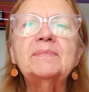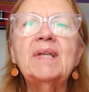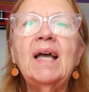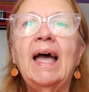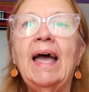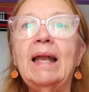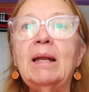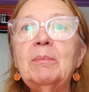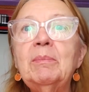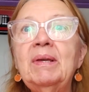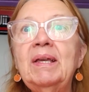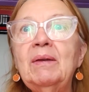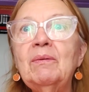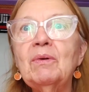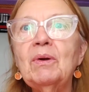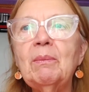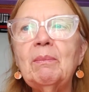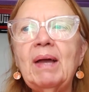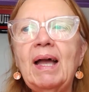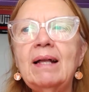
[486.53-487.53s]
I had to pee
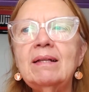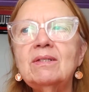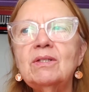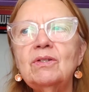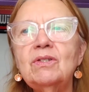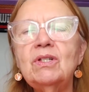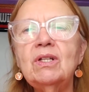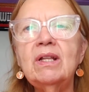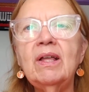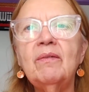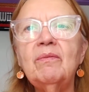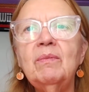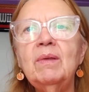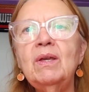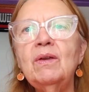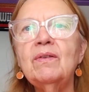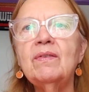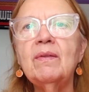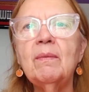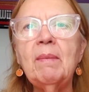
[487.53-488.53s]
real bad, so she let
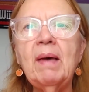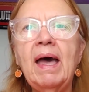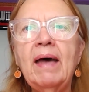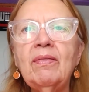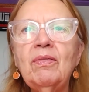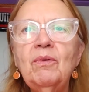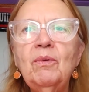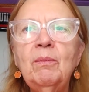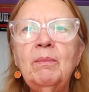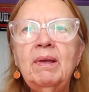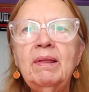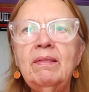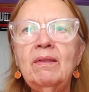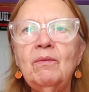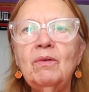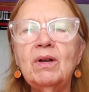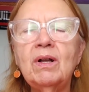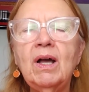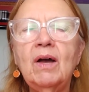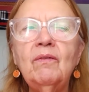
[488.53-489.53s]
me use the bathroom in
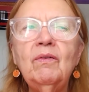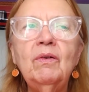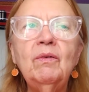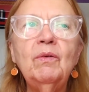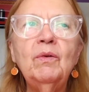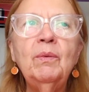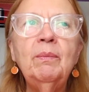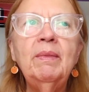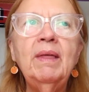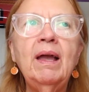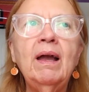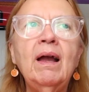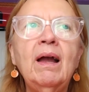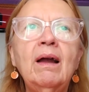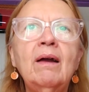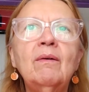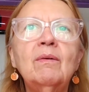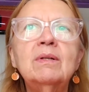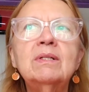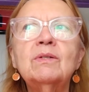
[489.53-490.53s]
the recovery room
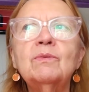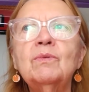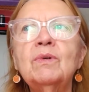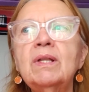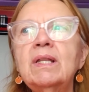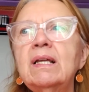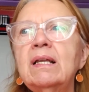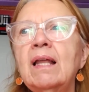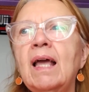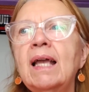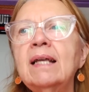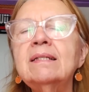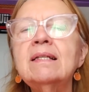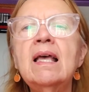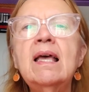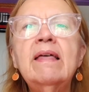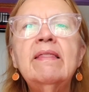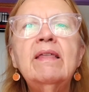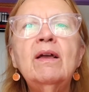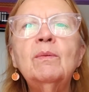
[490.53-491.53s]
there. It was really nice.
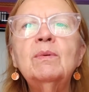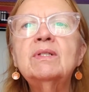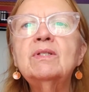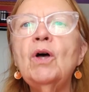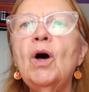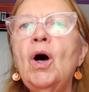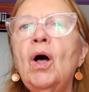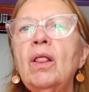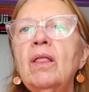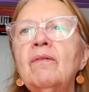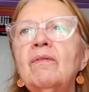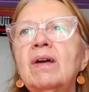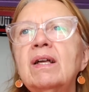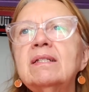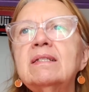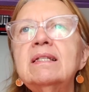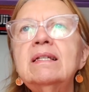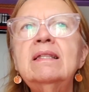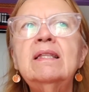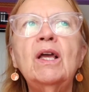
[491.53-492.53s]
There was all of
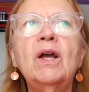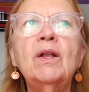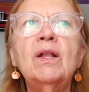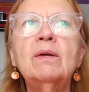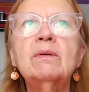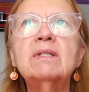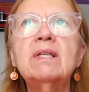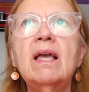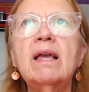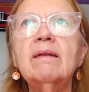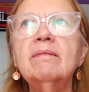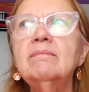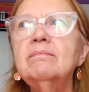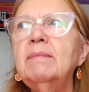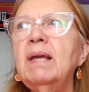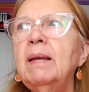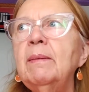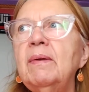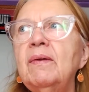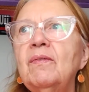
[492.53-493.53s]
us in there. There was like
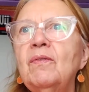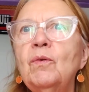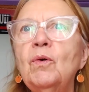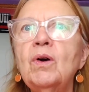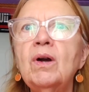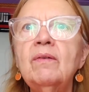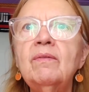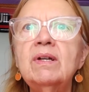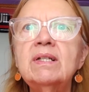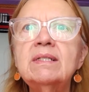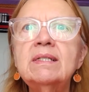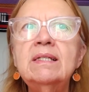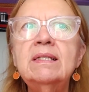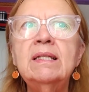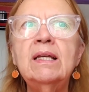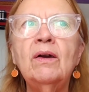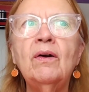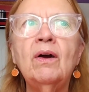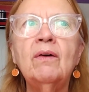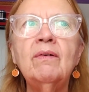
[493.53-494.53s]
maybe 4 of us
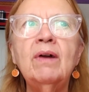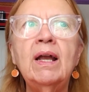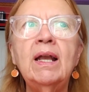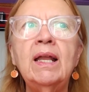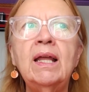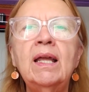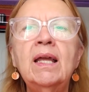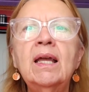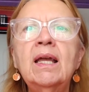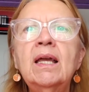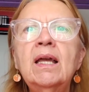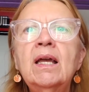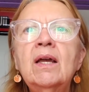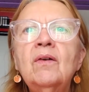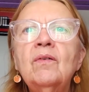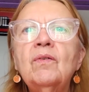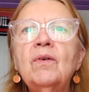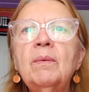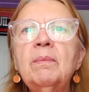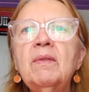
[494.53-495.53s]
in there already
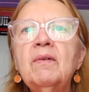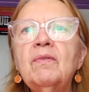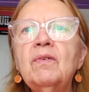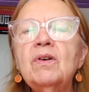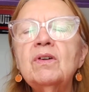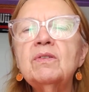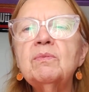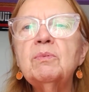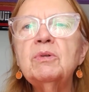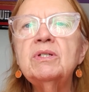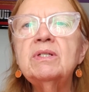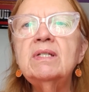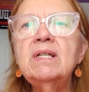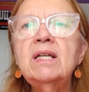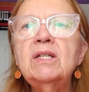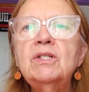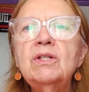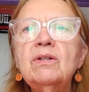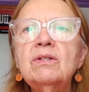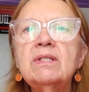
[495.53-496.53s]
from the first
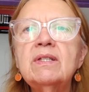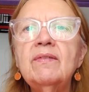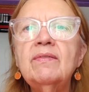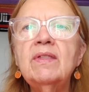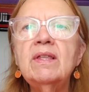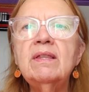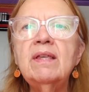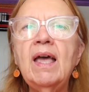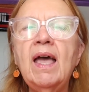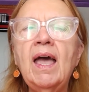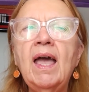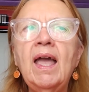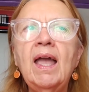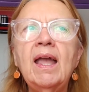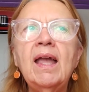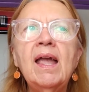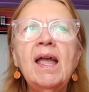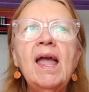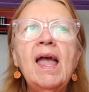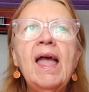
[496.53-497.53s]
procedures of the
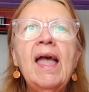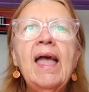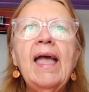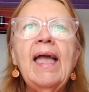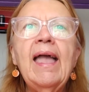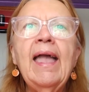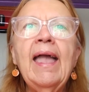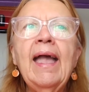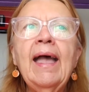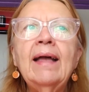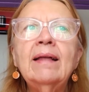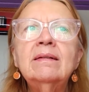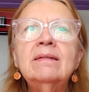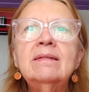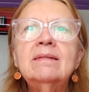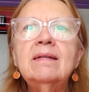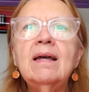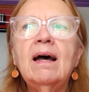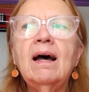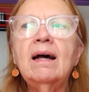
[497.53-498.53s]
day,
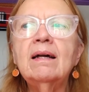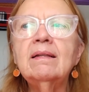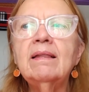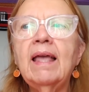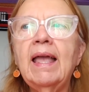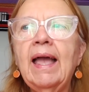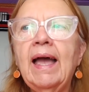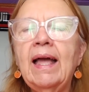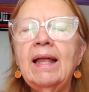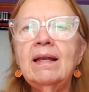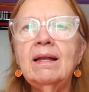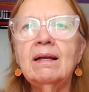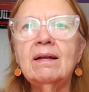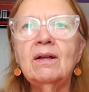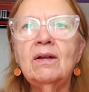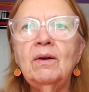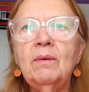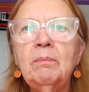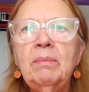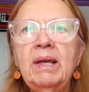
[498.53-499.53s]
and they had a
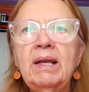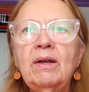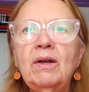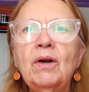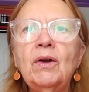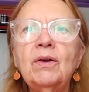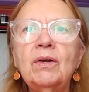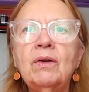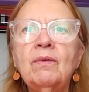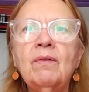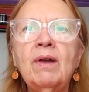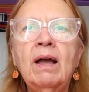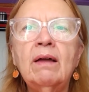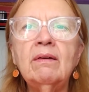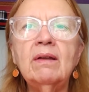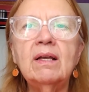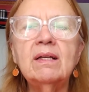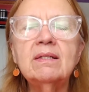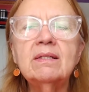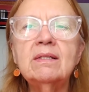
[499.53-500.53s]
big curtain
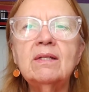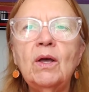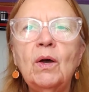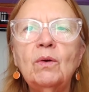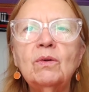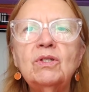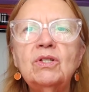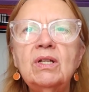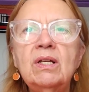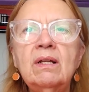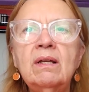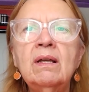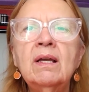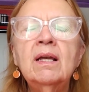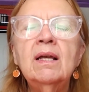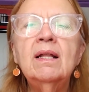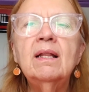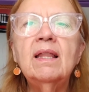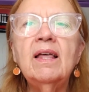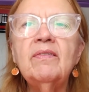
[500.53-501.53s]
around us. So she
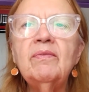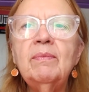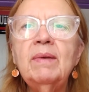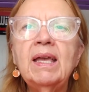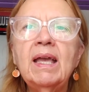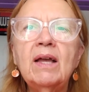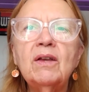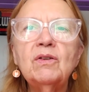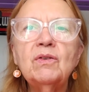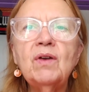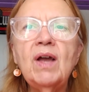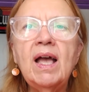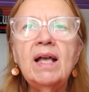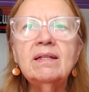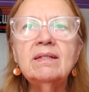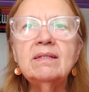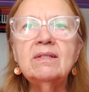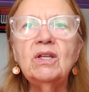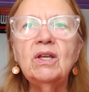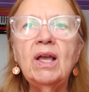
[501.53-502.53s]
let me get dressed.